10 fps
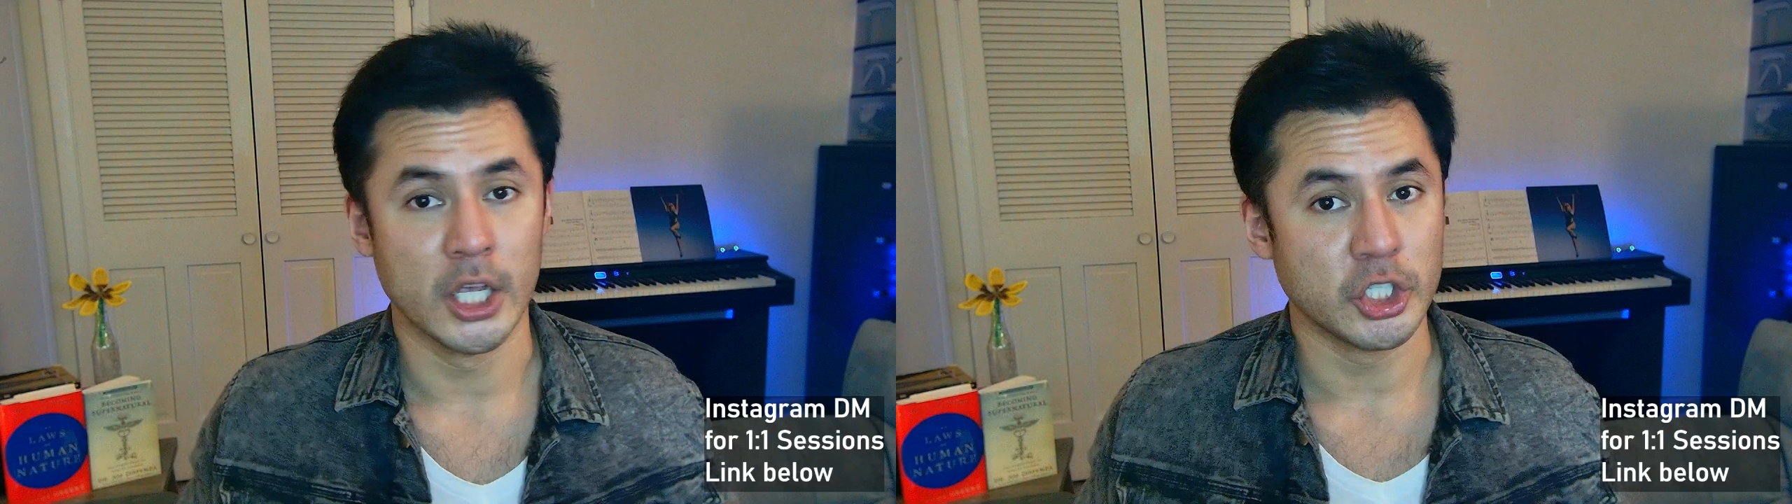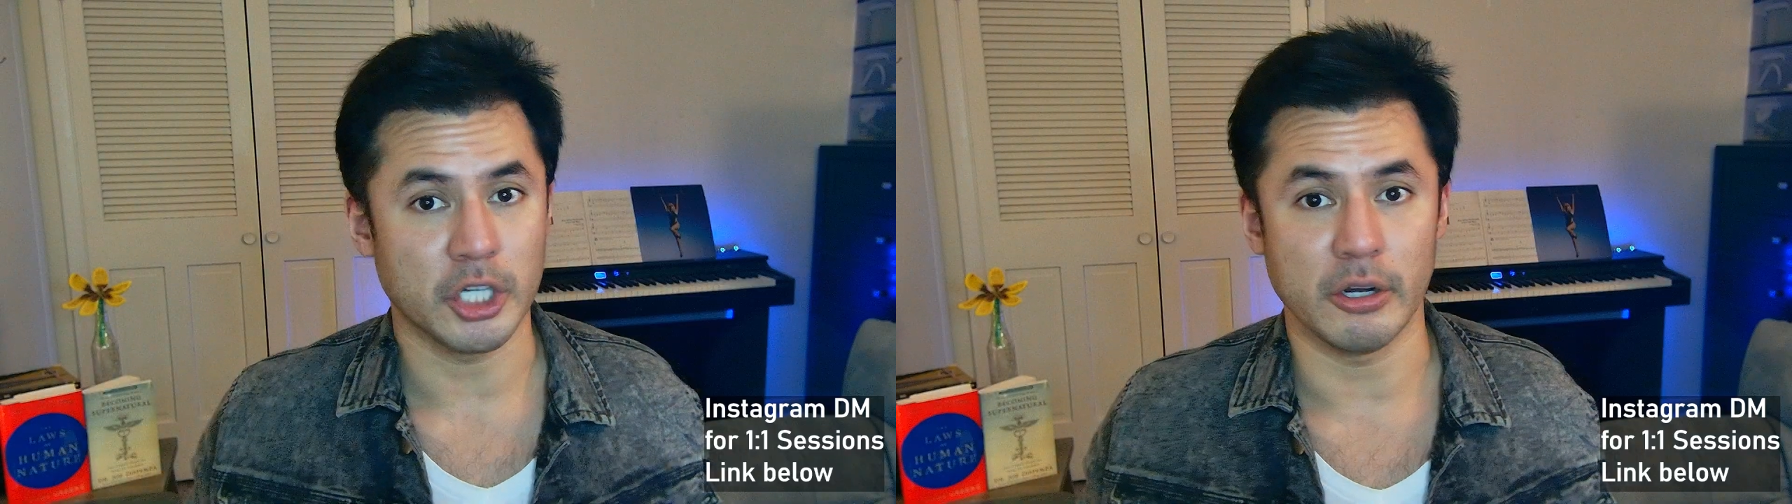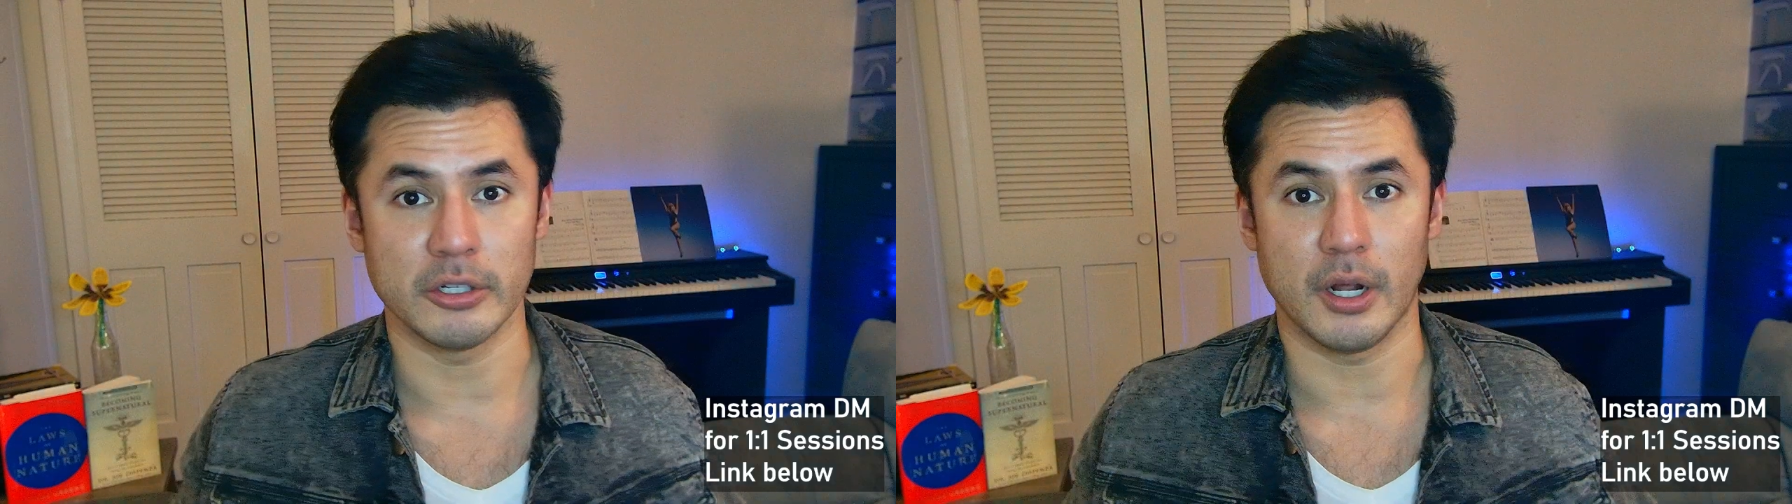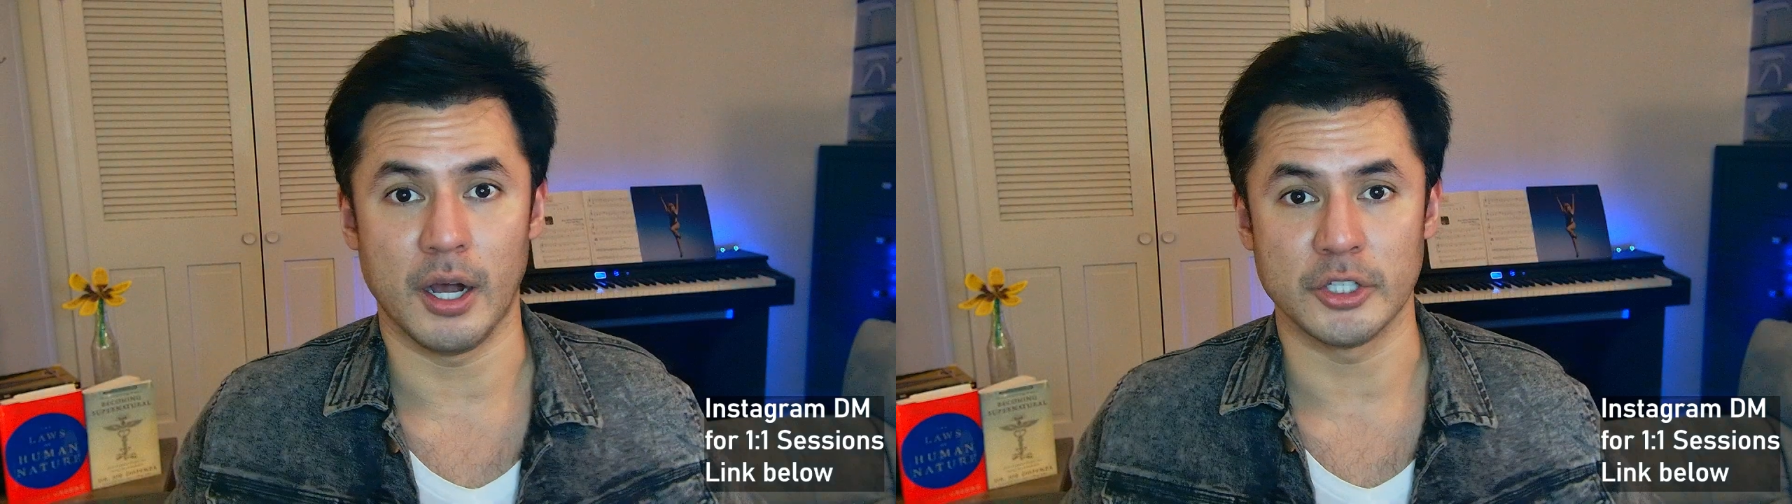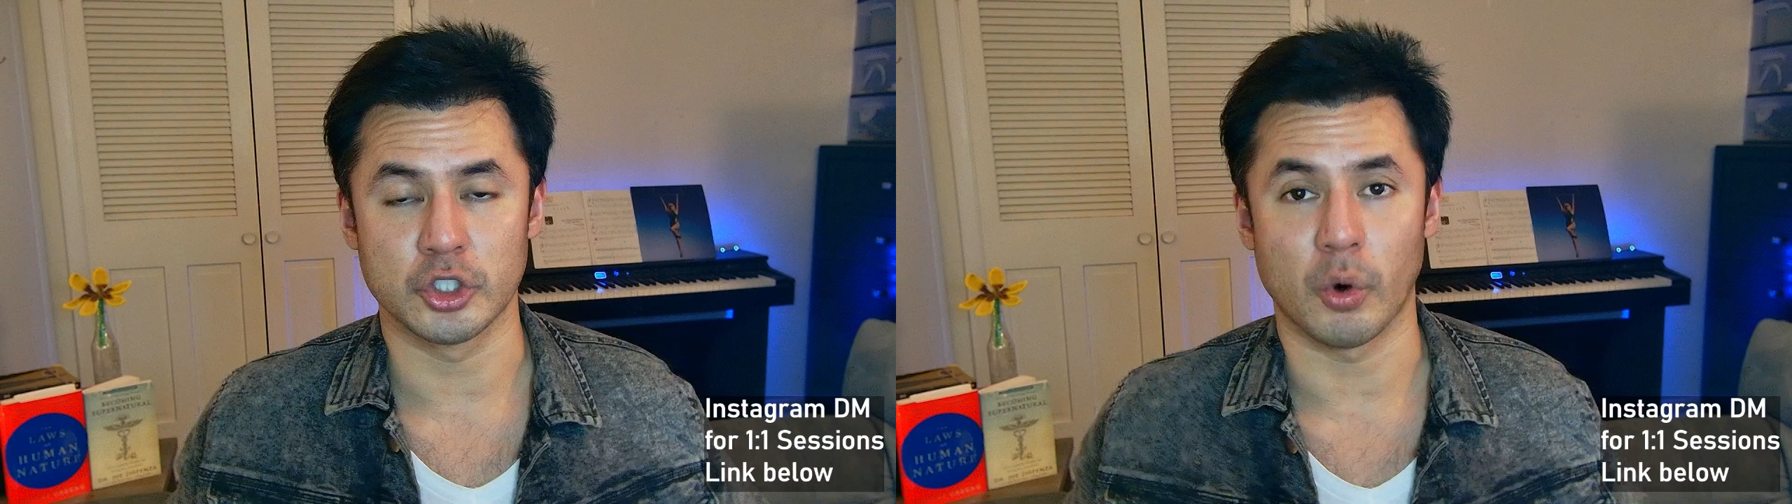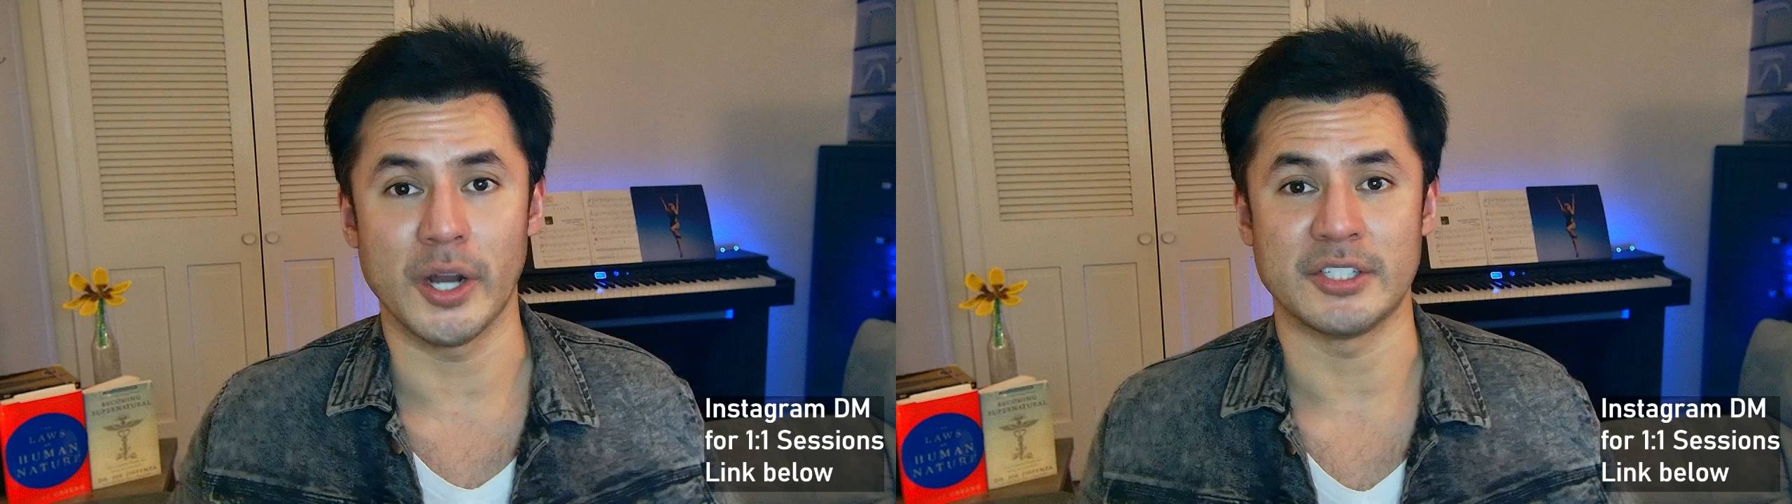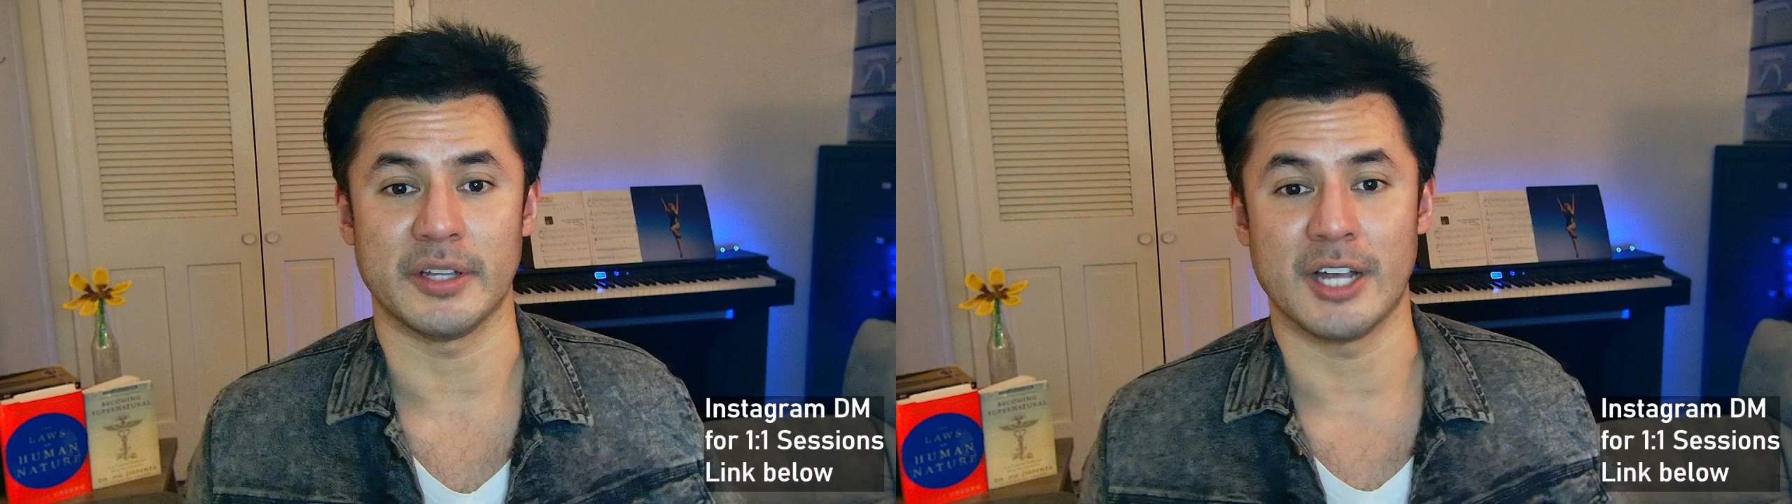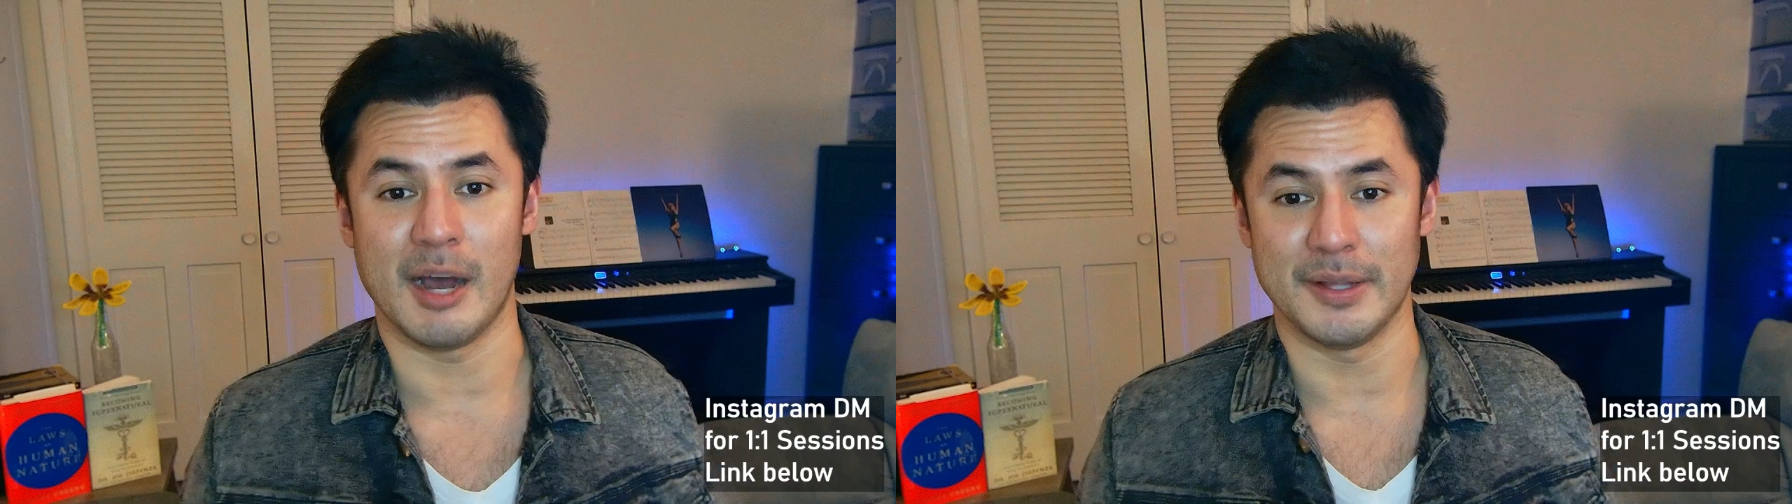Share your stories in the
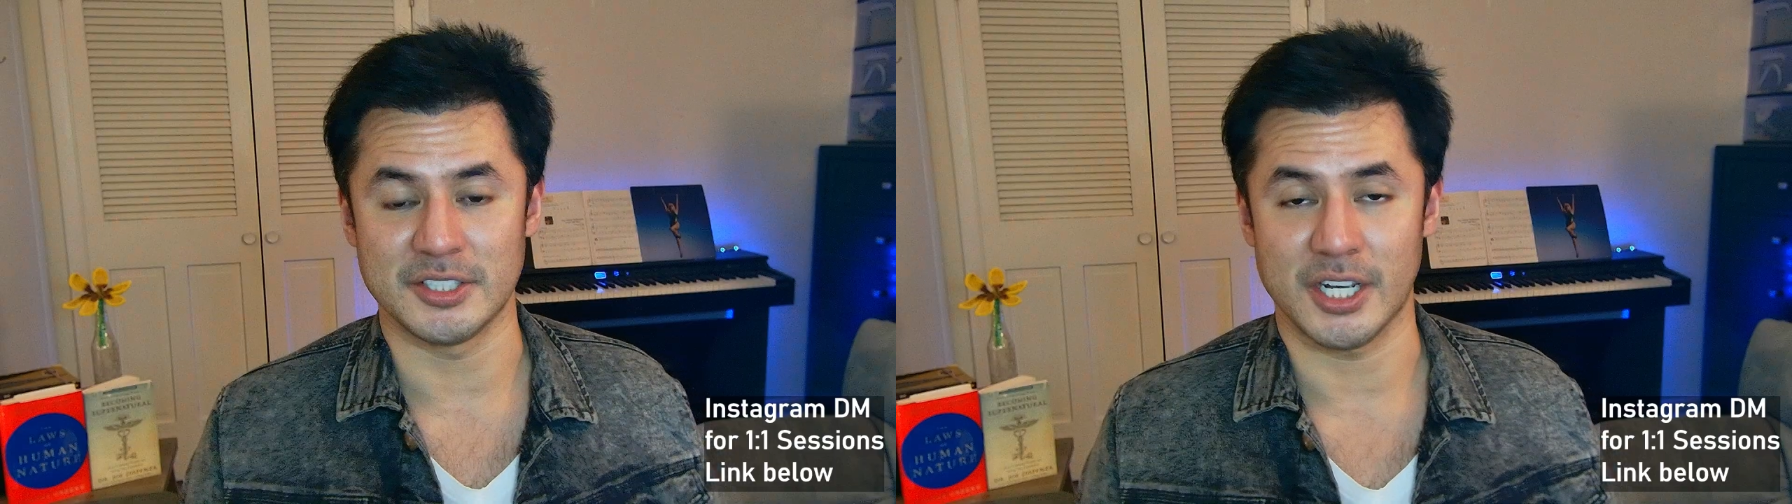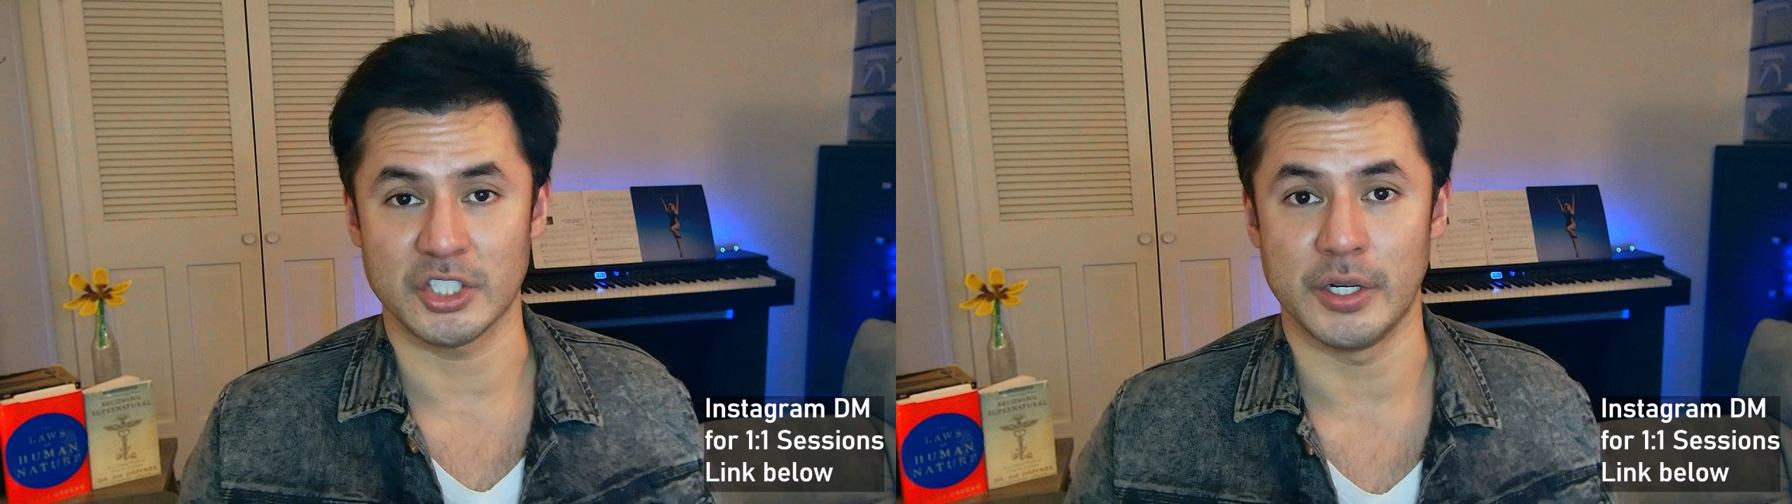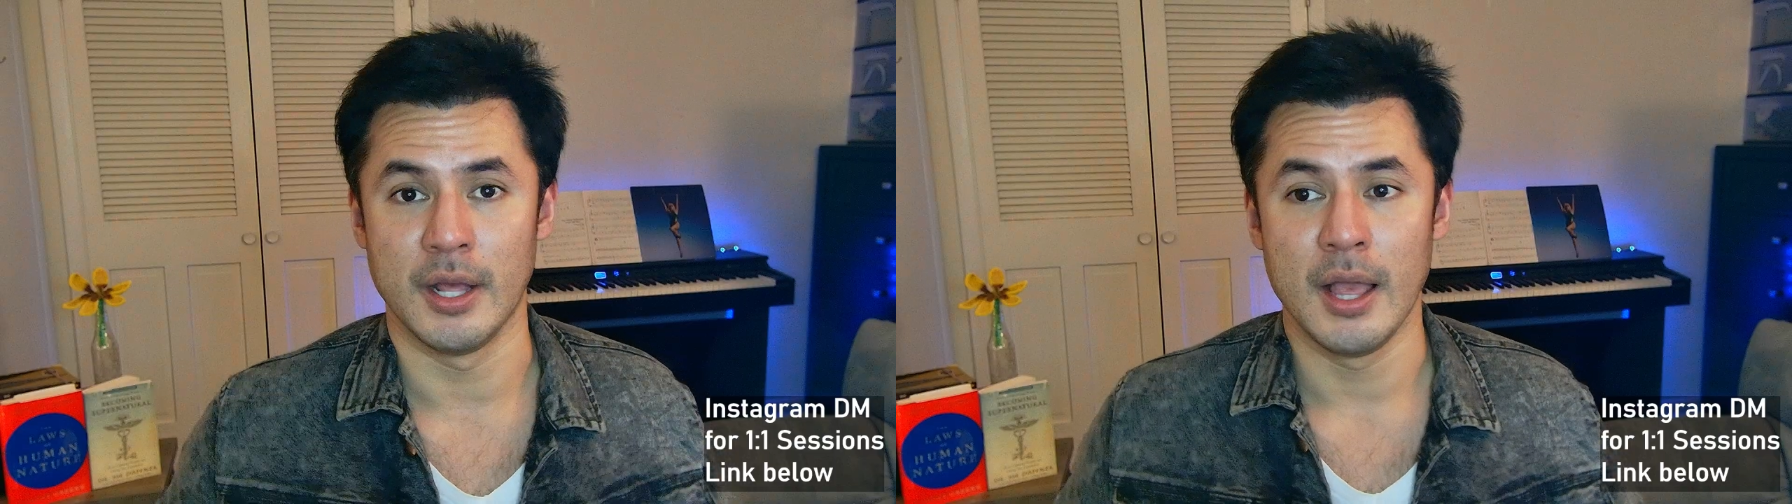comments section.